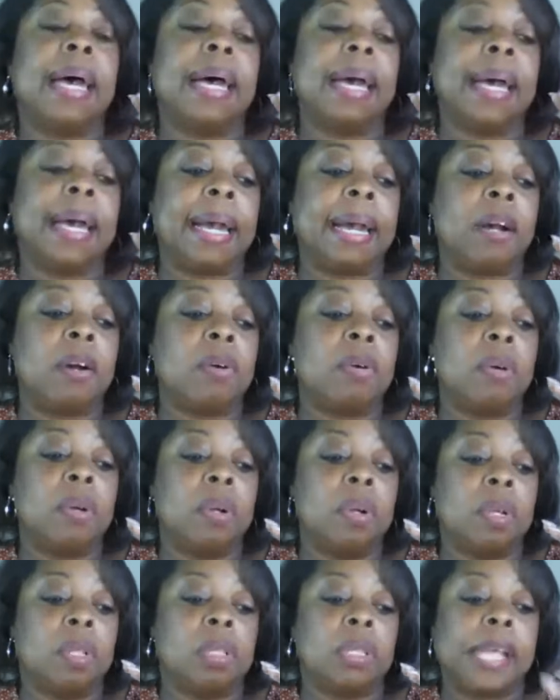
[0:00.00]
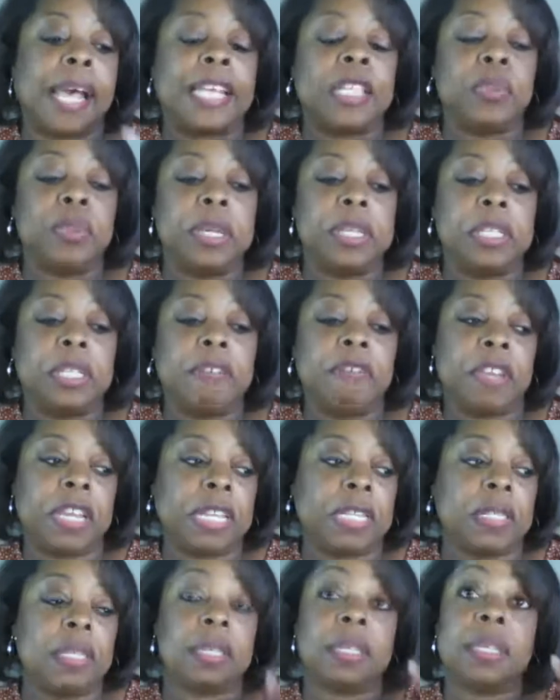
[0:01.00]
how last week's
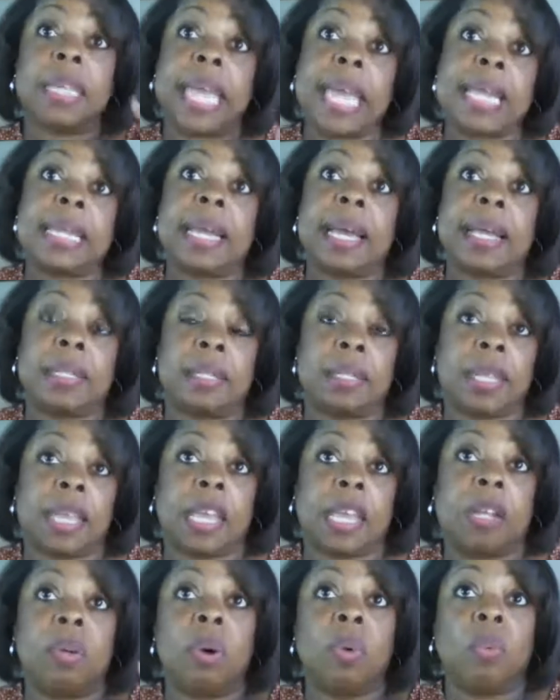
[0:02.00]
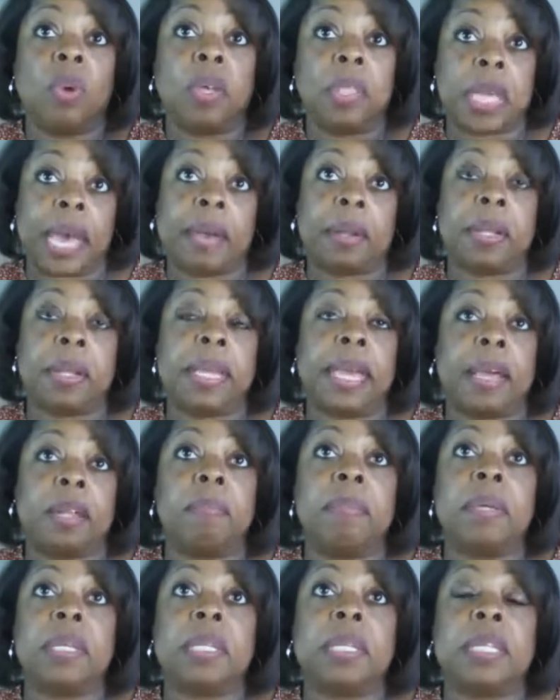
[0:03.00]
events cannot stand without
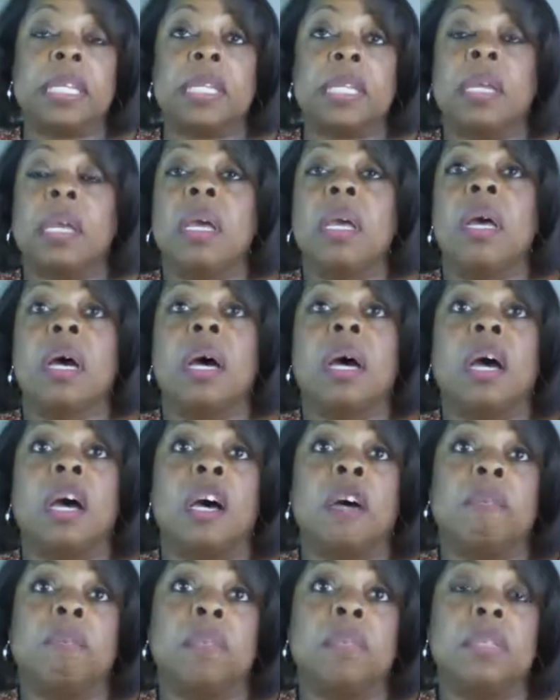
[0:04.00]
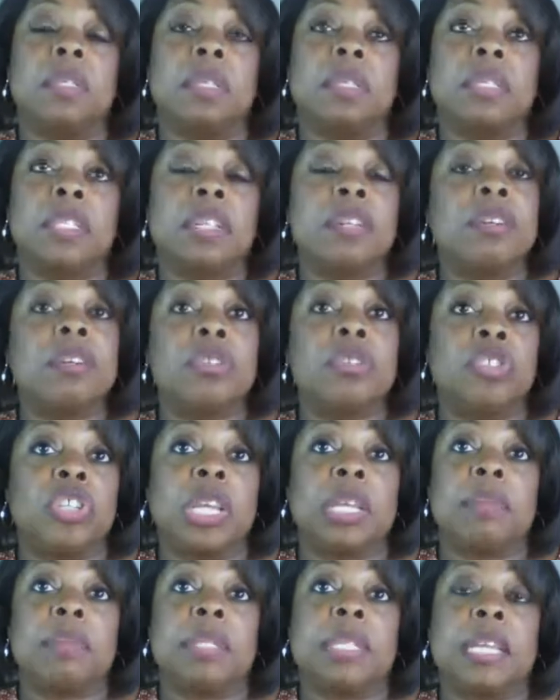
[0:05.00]
accountability. Senator
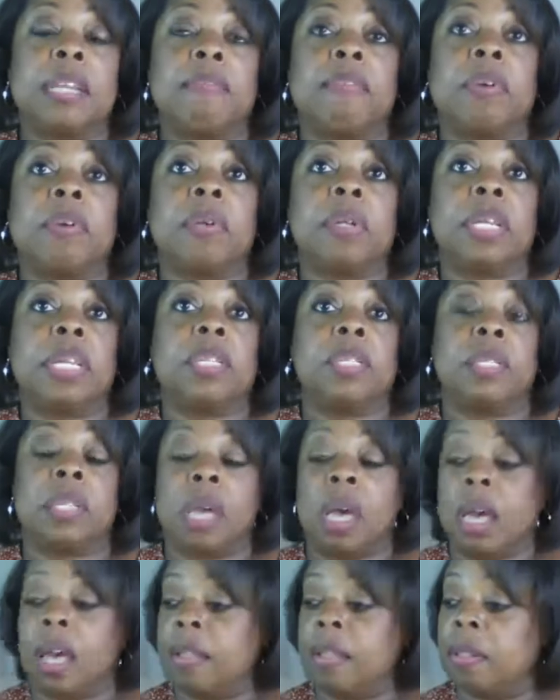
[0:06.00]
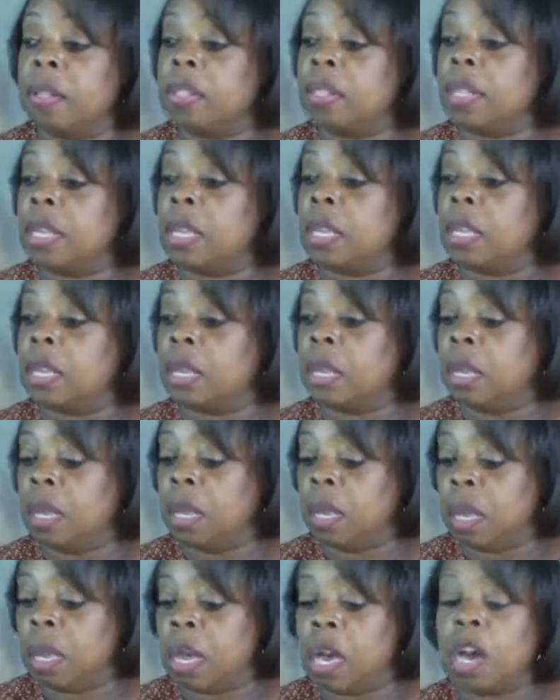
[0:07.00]
James Langford is on the
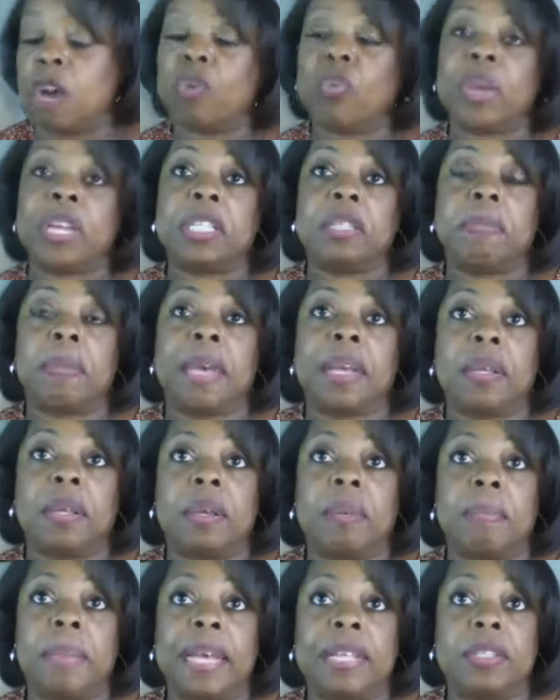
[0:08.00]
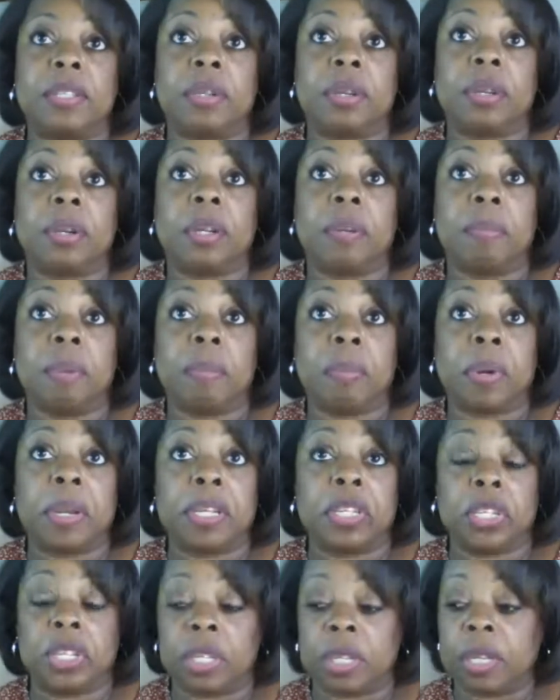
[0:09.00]
Race Massacre
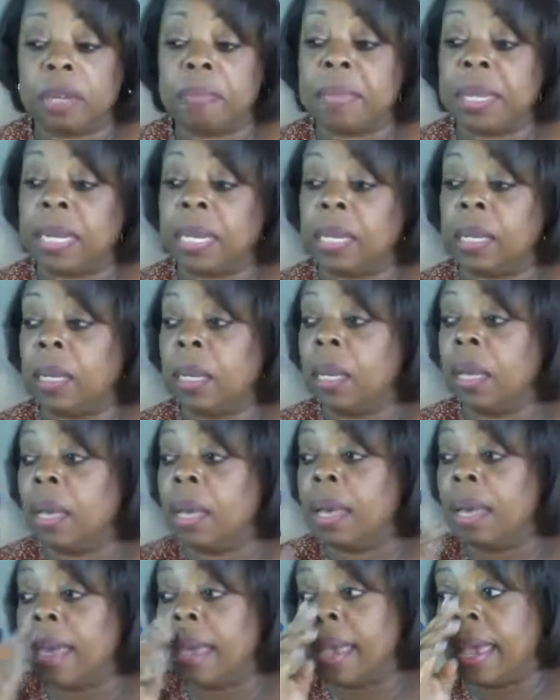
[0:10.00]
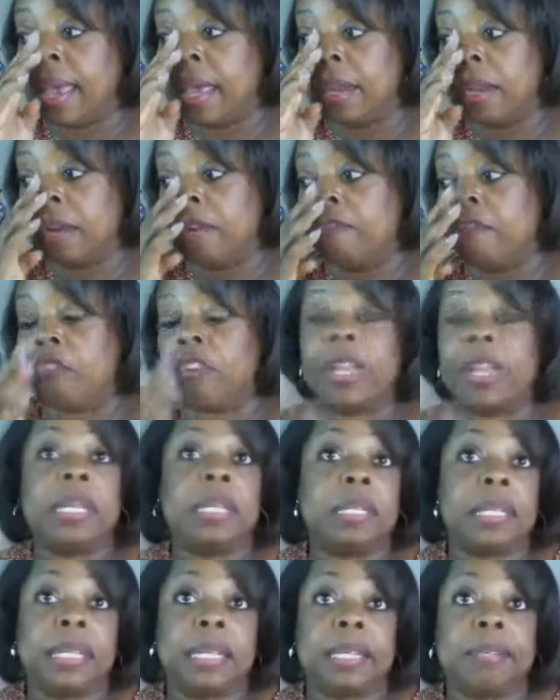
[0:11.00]
Commemoration Committee. And
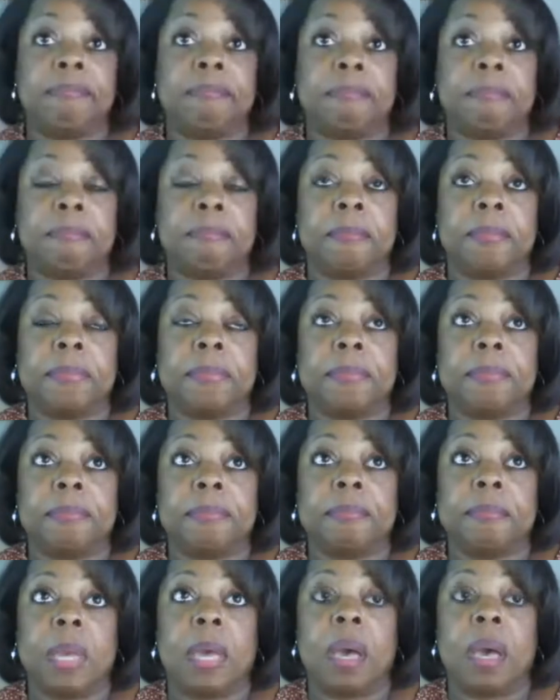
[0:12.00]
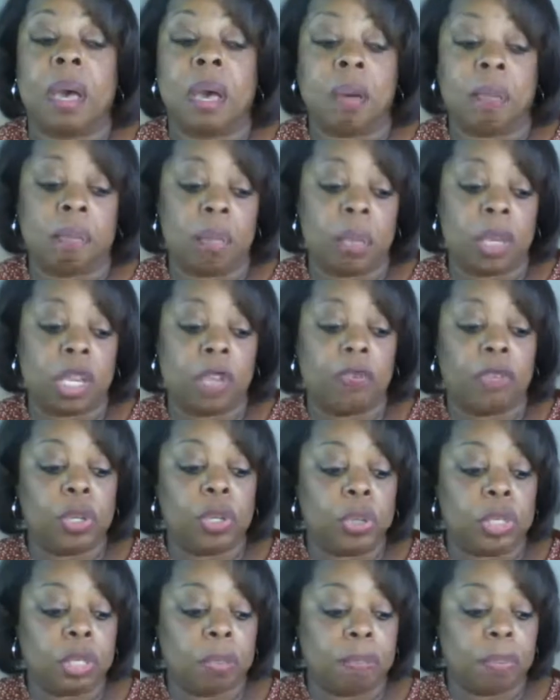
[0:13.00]
frankly, if
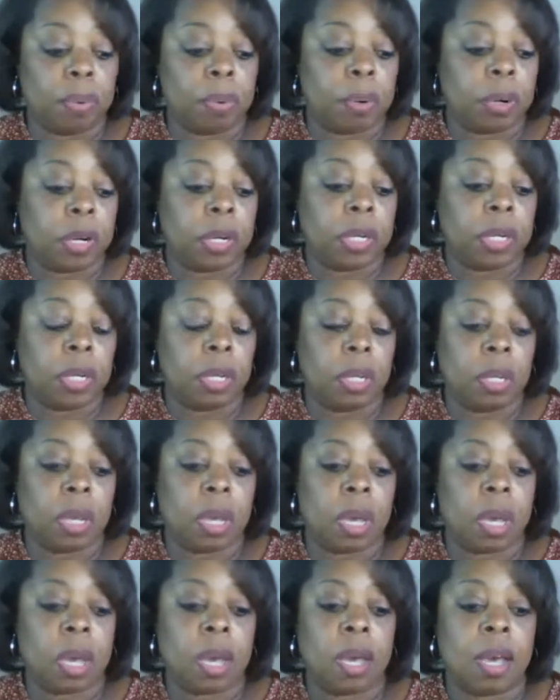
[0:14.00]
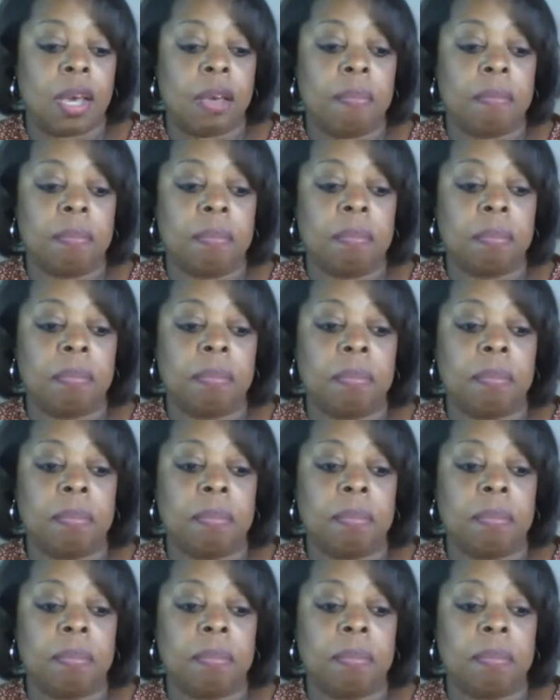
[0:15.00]
you suborn the